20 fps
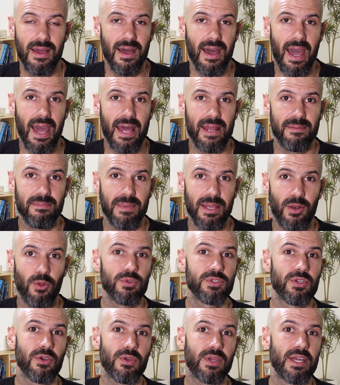And it
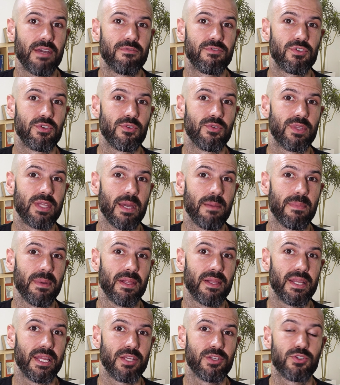also gives you the
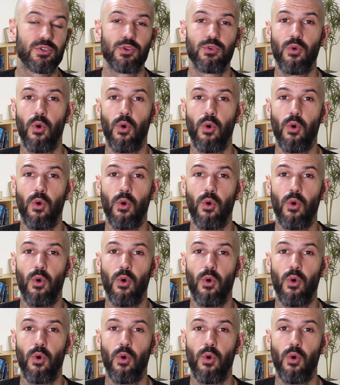ability to